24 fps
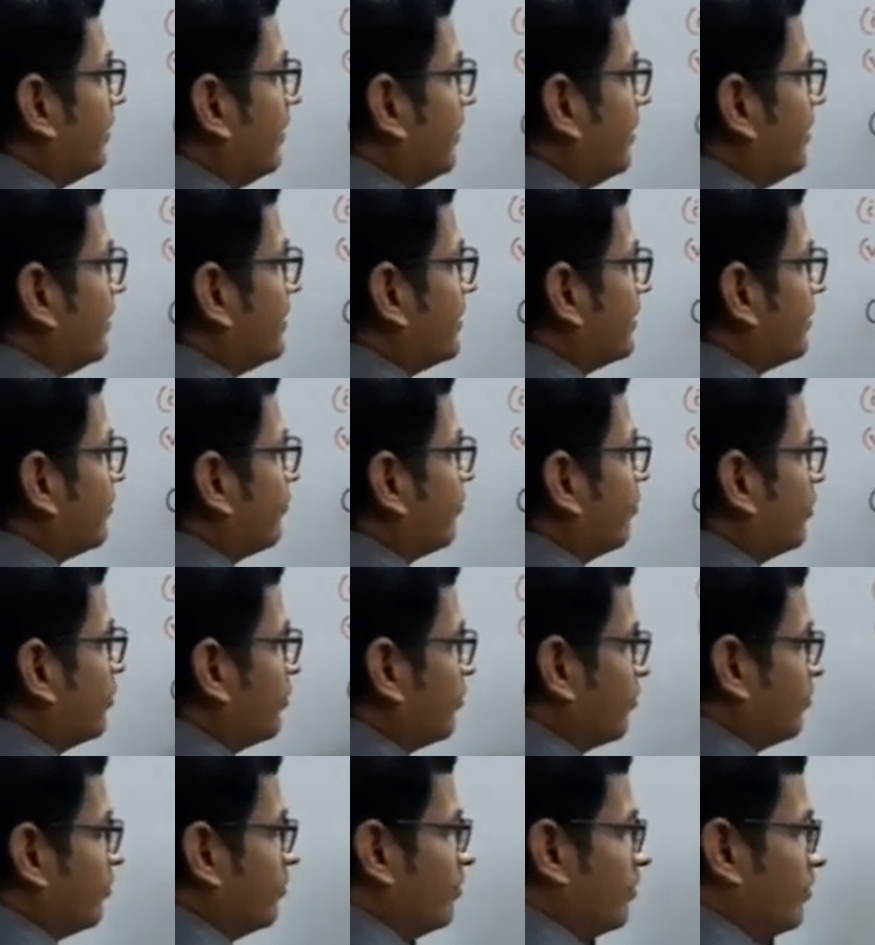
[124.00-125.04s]
is equal
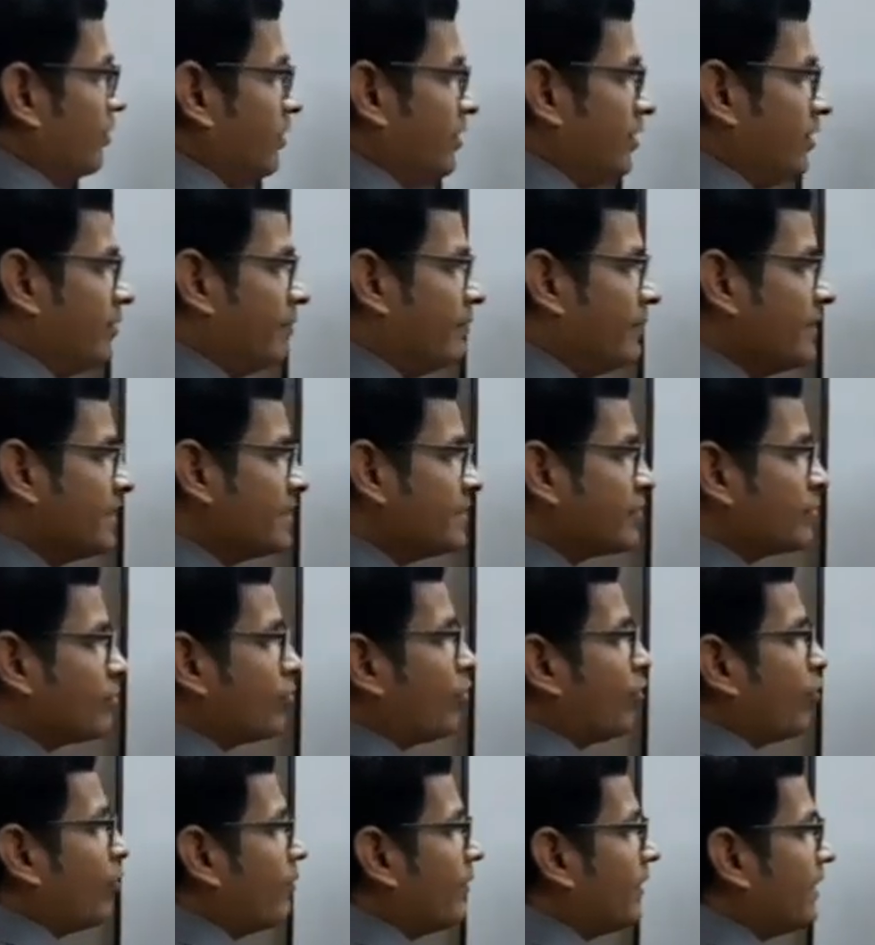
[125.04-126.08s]
to, means
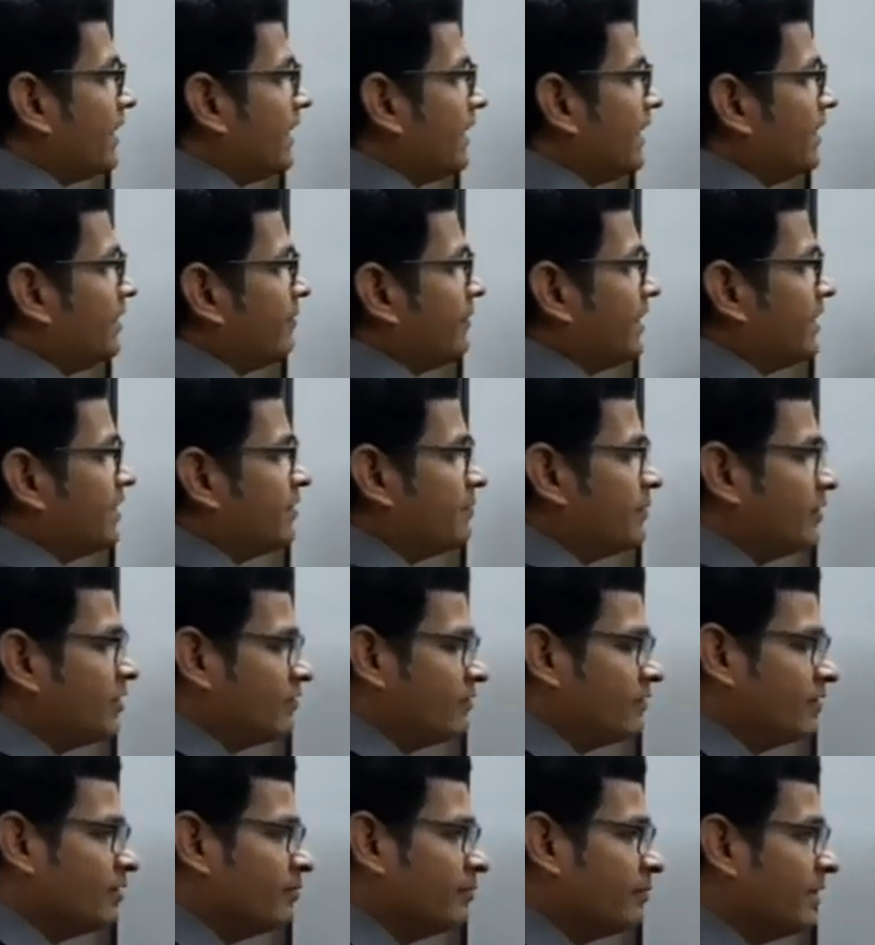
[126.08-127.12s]
common element
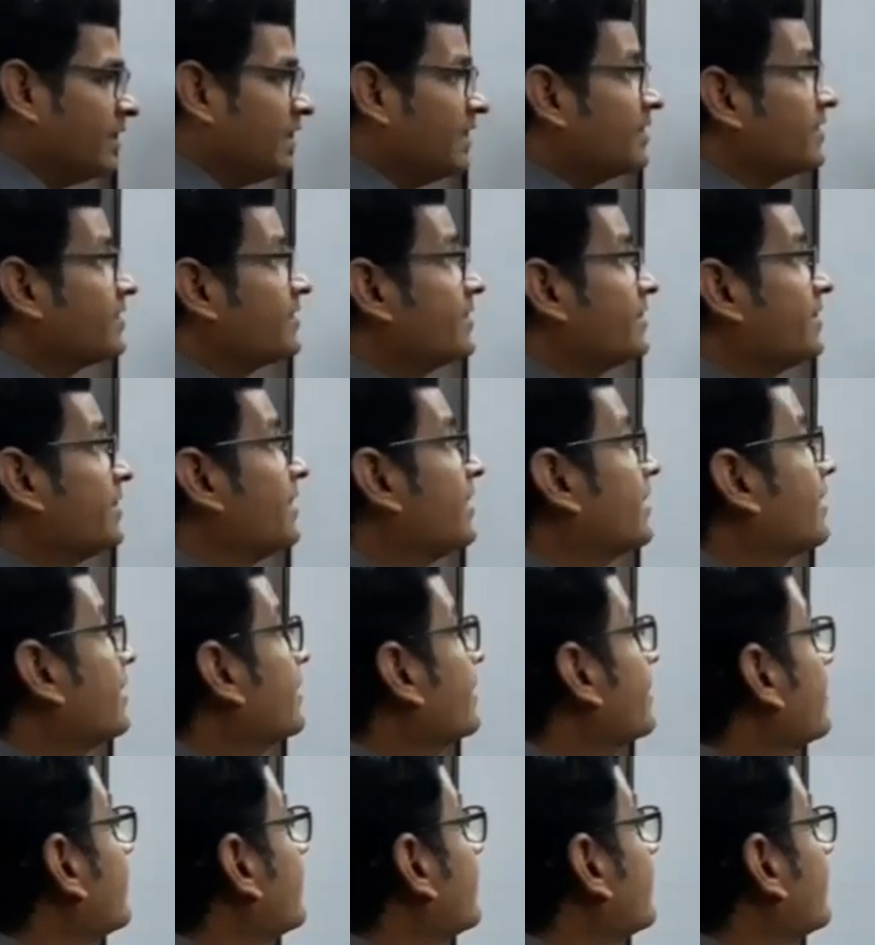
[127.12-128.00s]
between B and C.